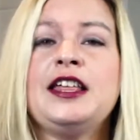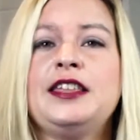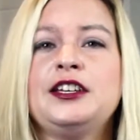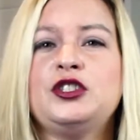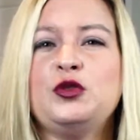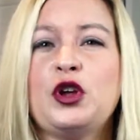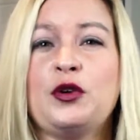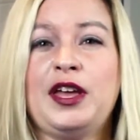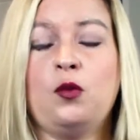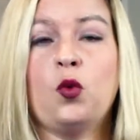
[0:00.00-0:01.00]
Things you know
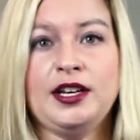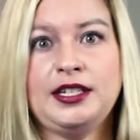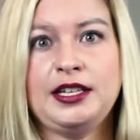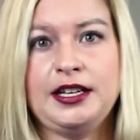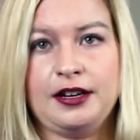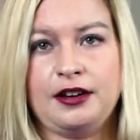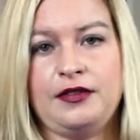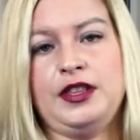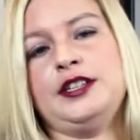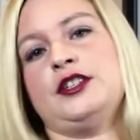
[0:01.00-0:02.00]
they want to hear and
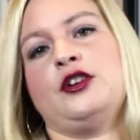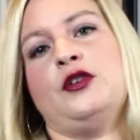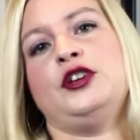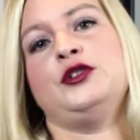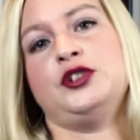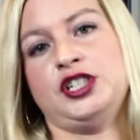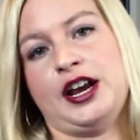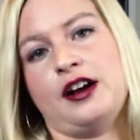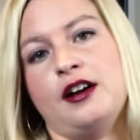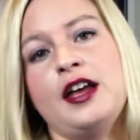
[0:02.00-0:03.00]
things they're going to
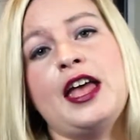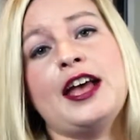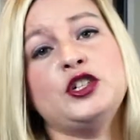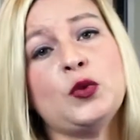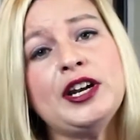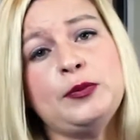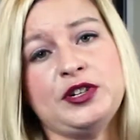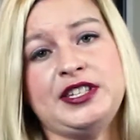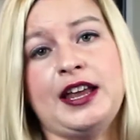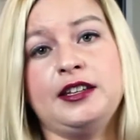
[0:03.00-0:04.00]
share. And
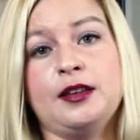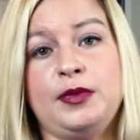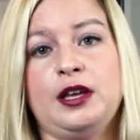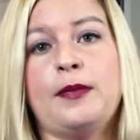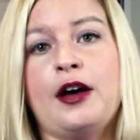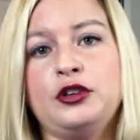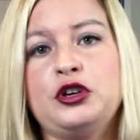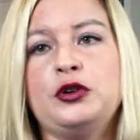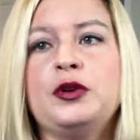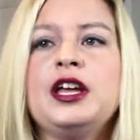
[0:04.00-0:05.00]
20% can be about
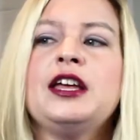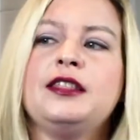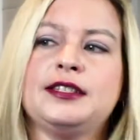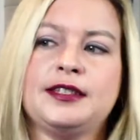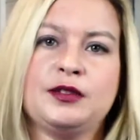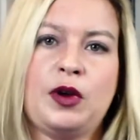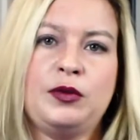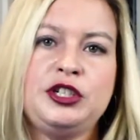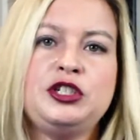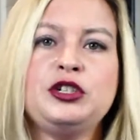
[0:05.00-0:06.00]
you. This is what
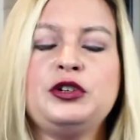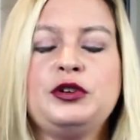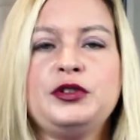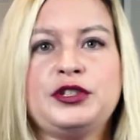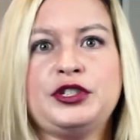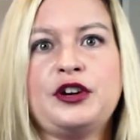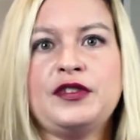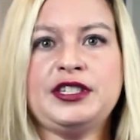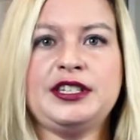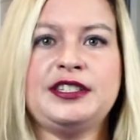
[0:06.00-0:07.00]
we do, the
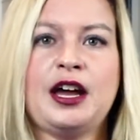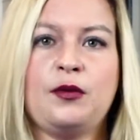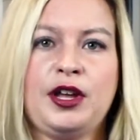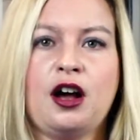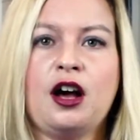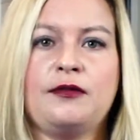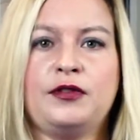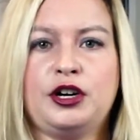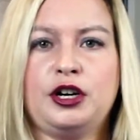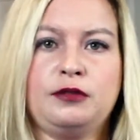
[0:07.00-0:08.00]
services that we
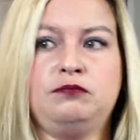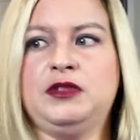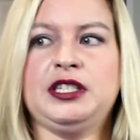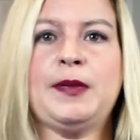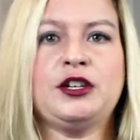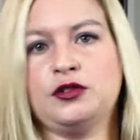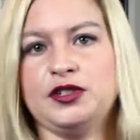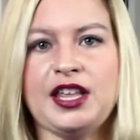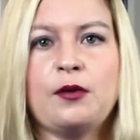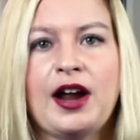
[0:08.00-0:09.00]
offer, the specials
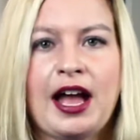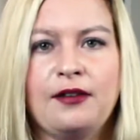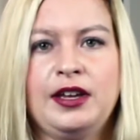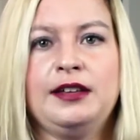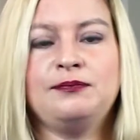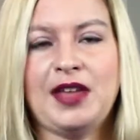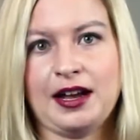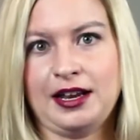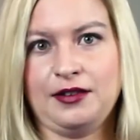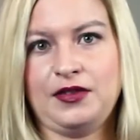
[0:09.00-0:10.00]
that we're having, that
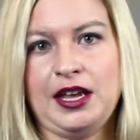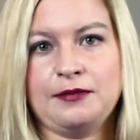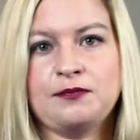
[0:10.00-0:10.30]
kind of thing.